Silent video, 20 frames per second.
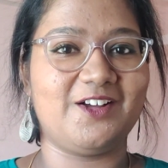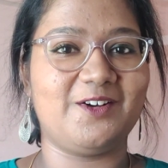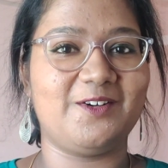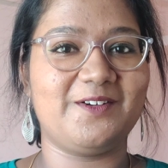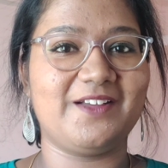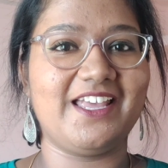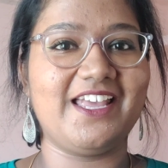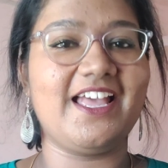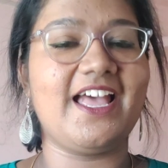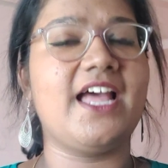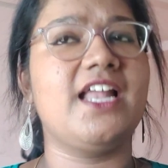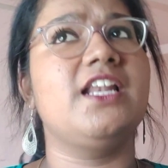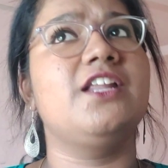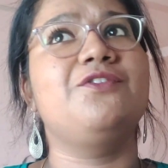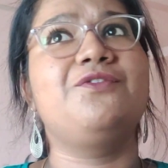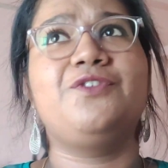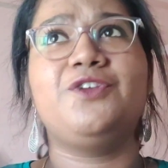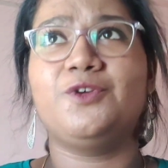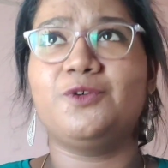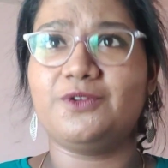Okay, and
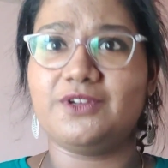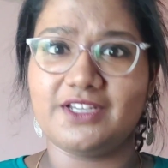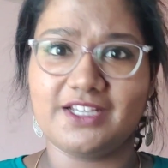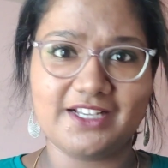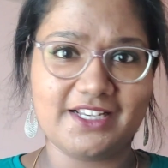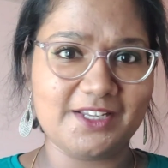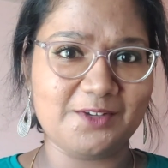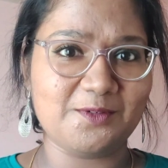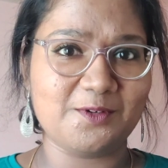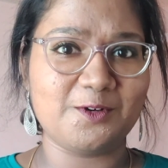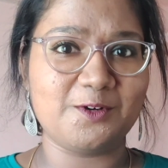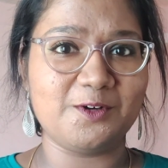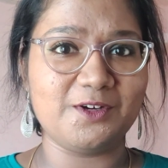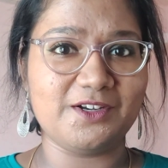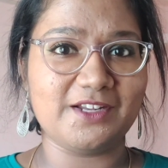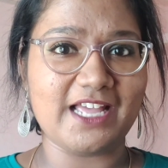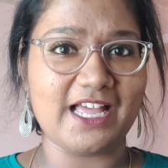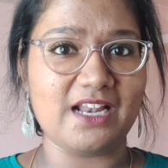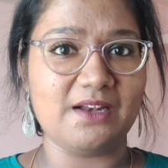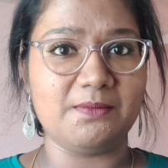if you really could
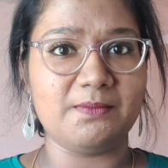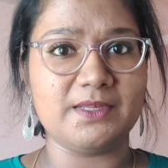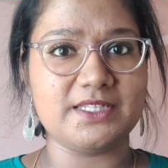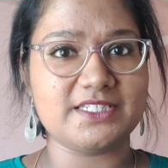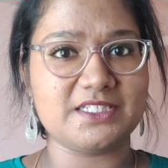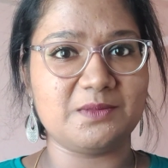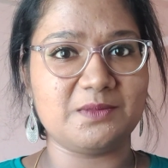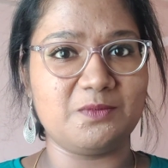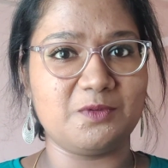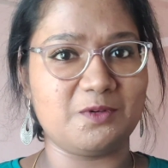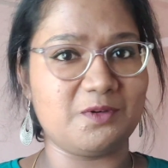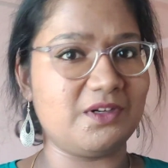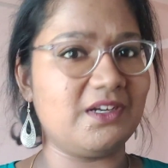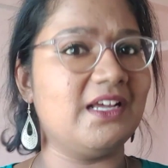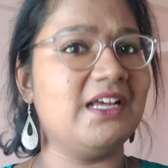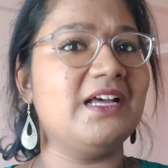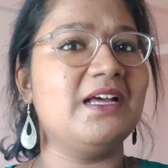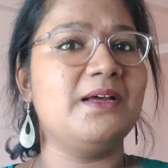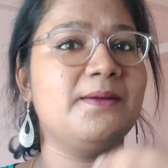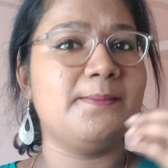help me some more,
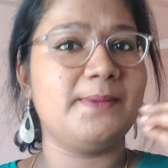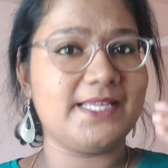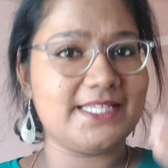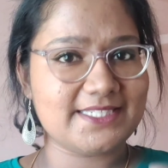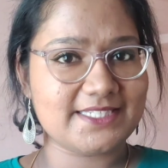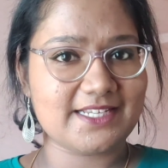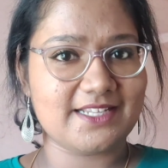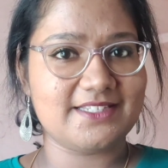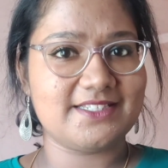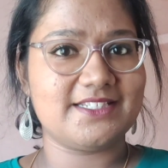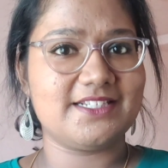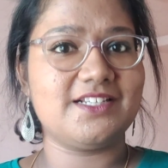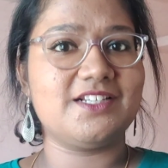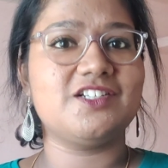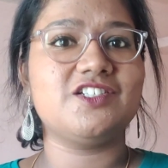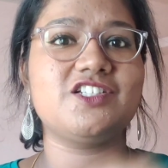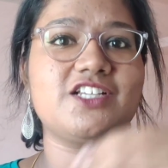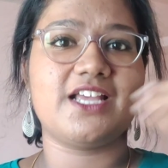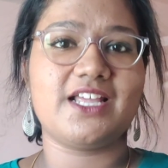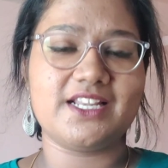please consider
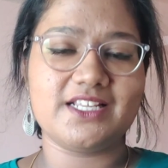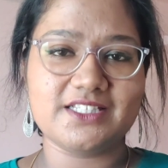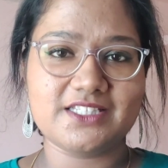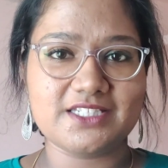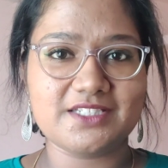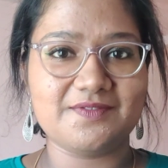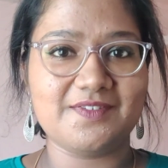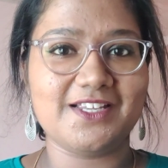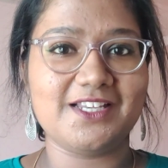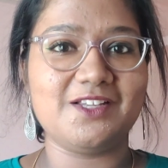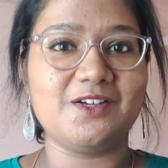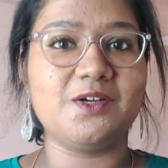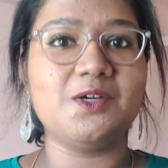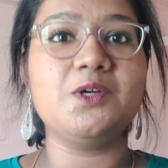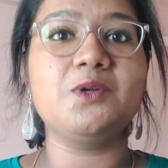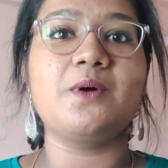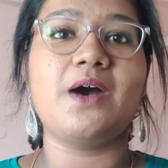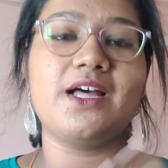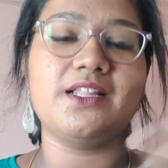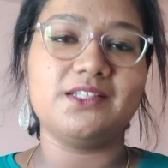sharing this video
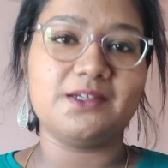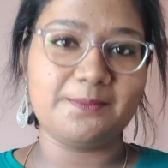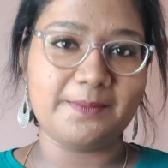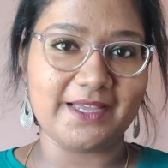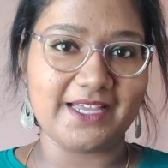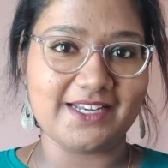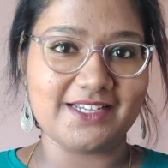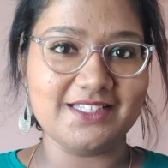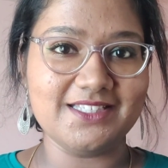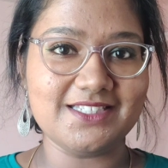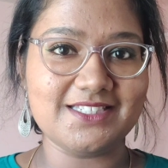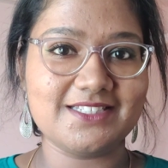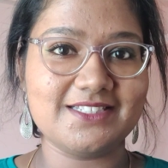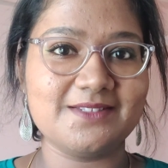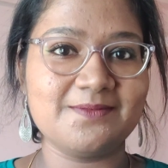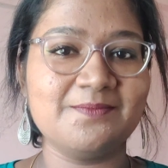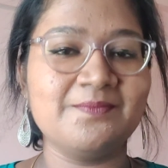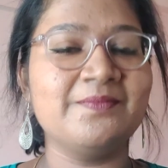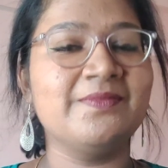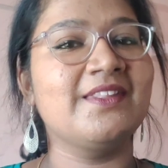to other parents,
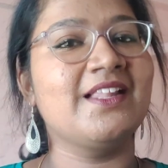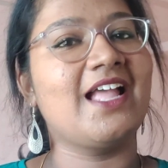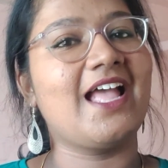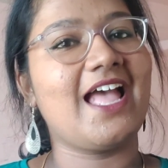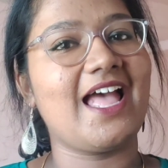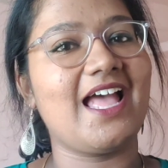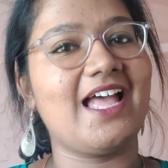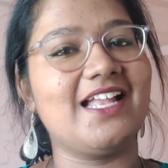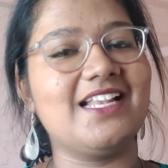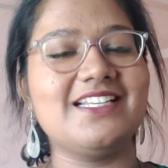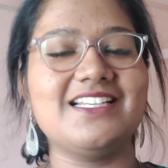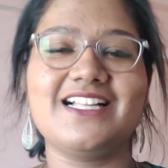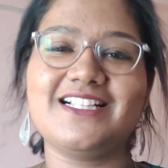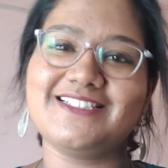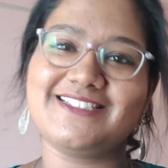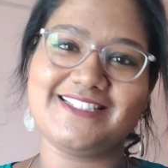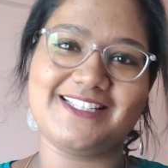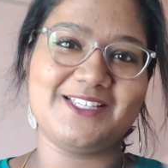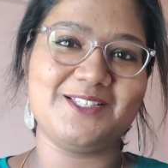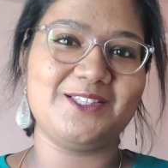and I'll
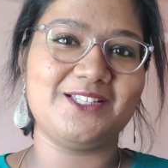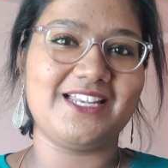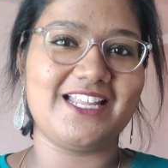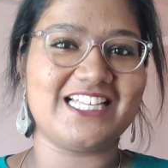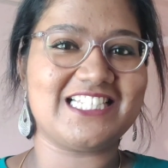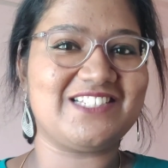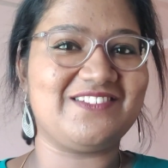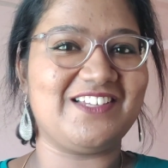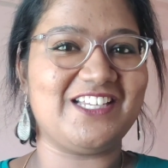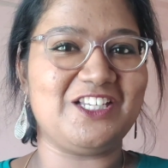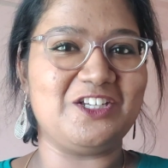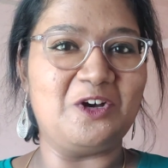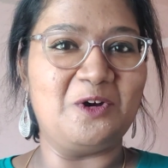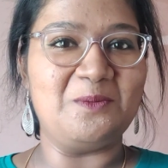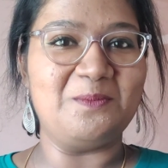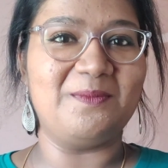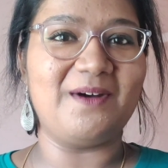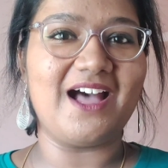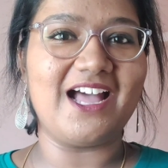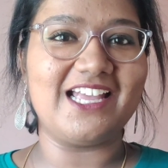see you in the next video.
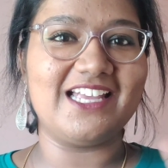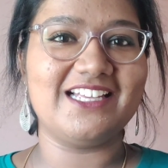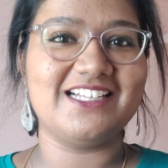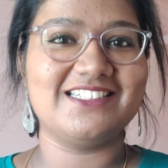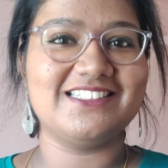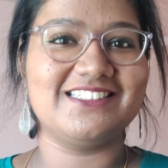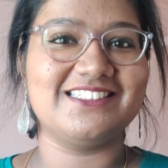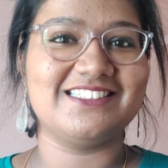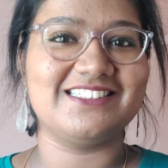Bye.